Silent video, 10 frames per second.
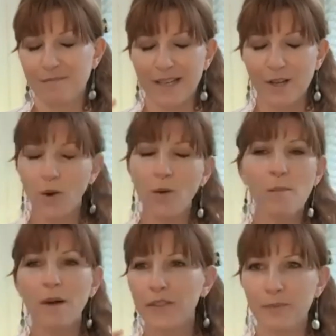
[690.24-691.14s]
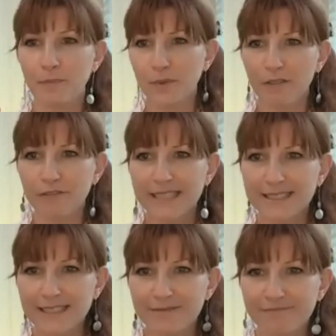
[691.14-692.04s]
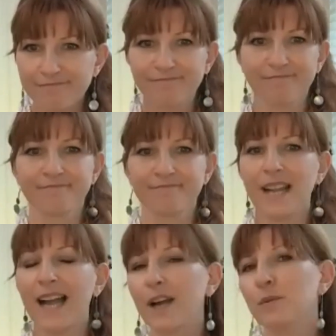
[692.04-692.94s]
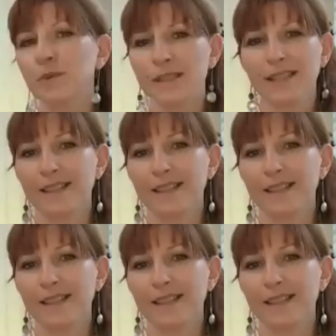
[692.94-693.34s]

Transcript: my whole month profit, I would